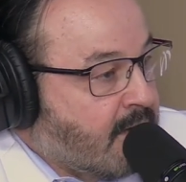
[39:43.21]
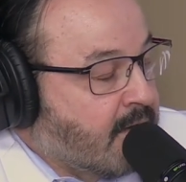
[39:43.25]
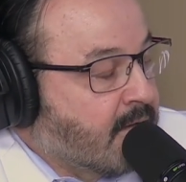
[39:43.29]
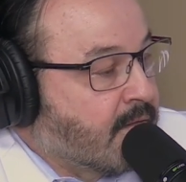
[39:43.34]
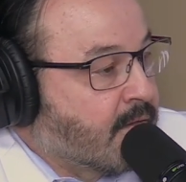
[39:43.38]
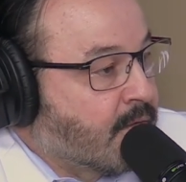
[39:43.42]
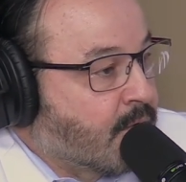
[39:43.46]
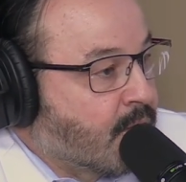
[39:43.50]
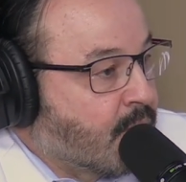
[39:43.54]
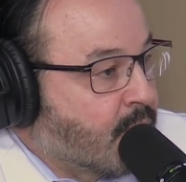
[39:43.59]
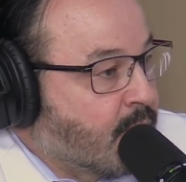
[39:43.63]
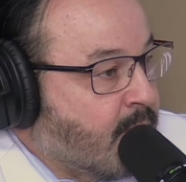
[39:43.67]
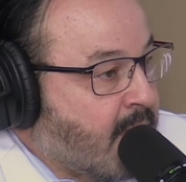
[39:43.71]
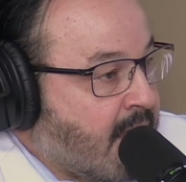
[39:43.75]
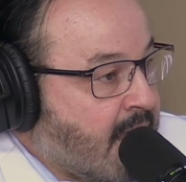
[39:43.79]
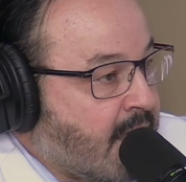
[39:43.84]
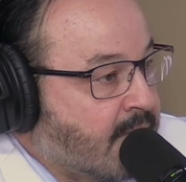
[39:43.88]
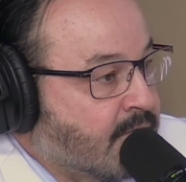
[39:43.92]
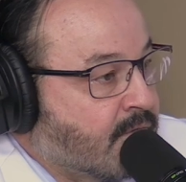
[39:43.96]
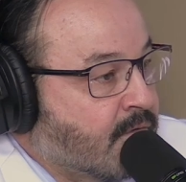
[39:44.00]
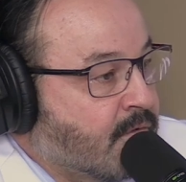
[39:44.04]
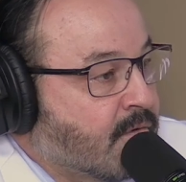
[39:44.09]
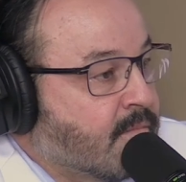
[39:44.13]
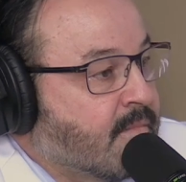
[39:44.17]
in their own
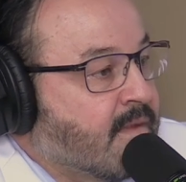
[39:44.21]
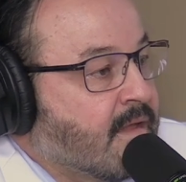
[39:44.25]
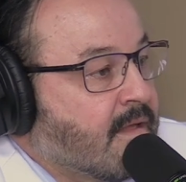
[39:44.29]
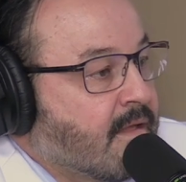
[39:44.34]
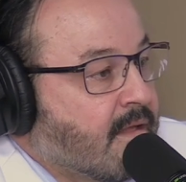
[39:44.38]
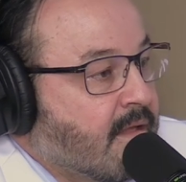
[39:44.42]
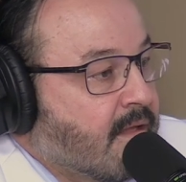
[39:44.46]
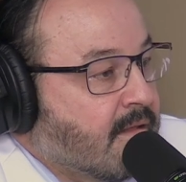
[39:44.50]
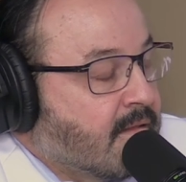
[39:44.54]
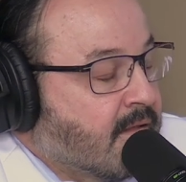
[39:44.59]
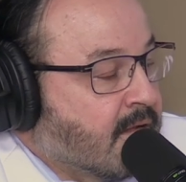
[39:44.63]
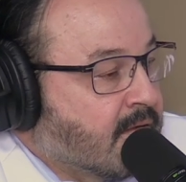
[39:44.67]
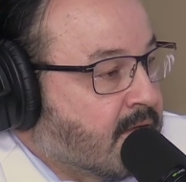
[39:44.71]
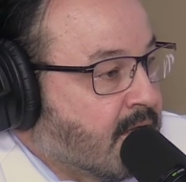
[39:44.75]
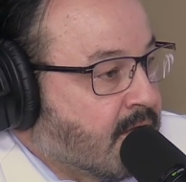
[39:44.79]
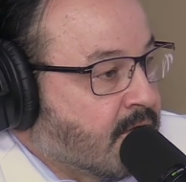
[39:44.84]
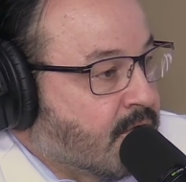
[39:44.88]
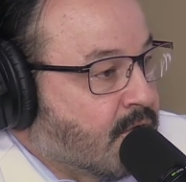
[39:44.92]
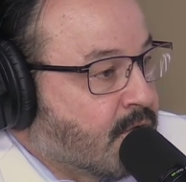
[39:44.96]
bathroom. They tend to